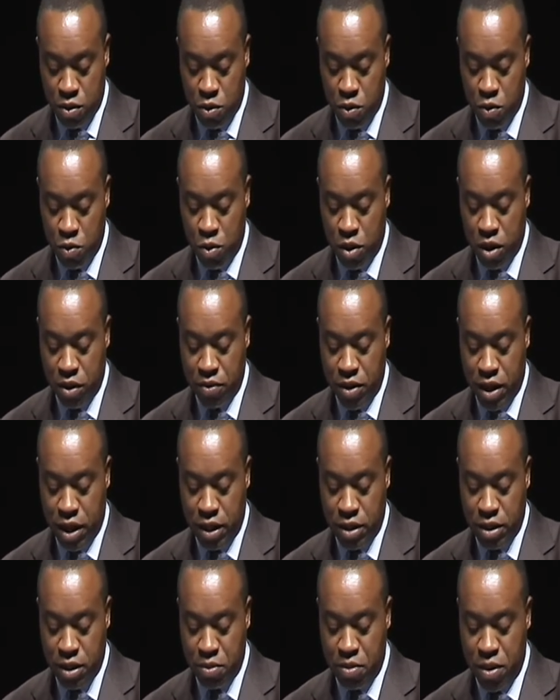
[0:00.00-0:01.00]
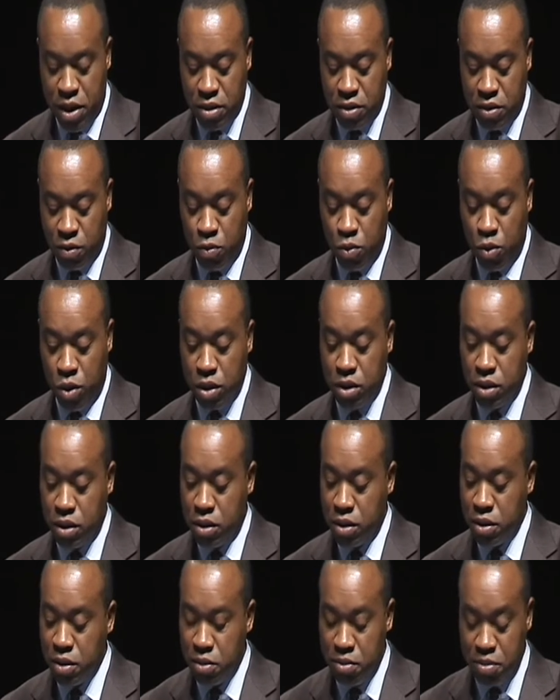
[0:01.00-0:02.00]
what realistic pricing of water
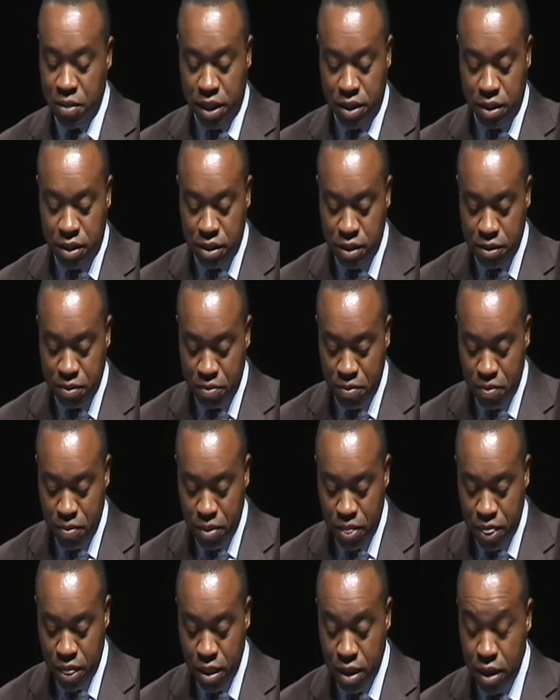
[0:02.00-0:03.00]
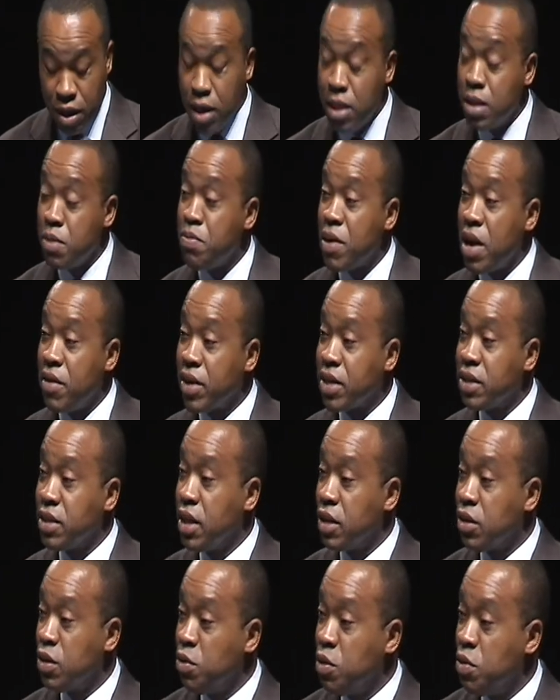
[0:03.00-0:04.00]
means. In the private
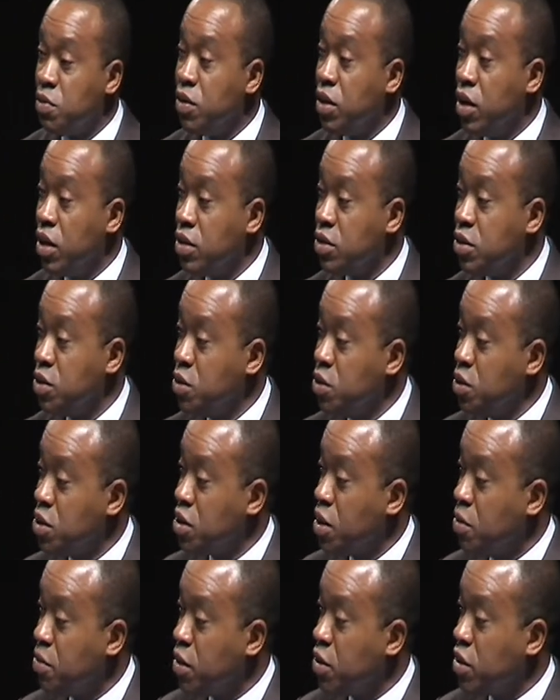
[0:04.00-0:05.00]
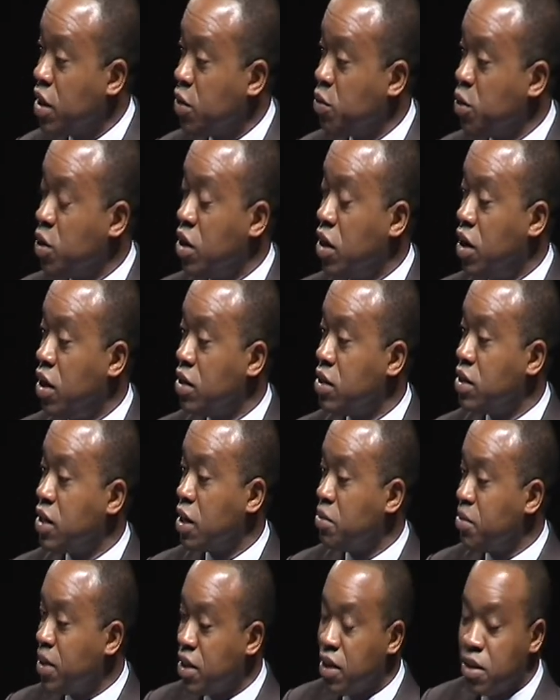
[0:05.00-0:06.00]
sector, we've learned to do something that we call
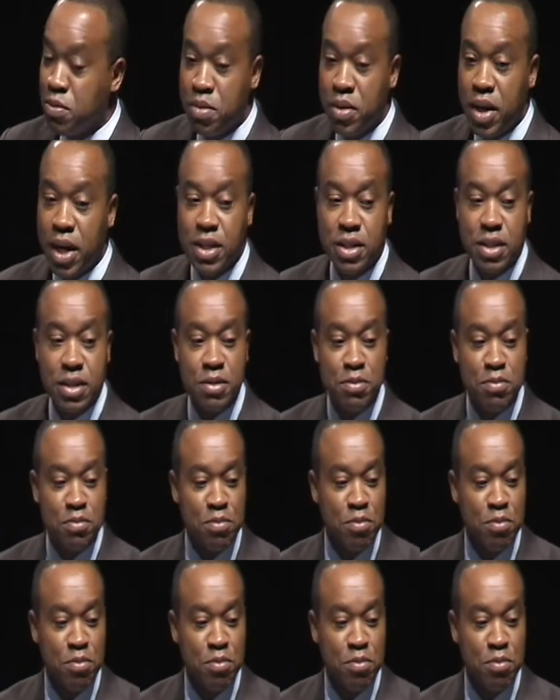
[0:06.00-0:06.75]
segmented pricing.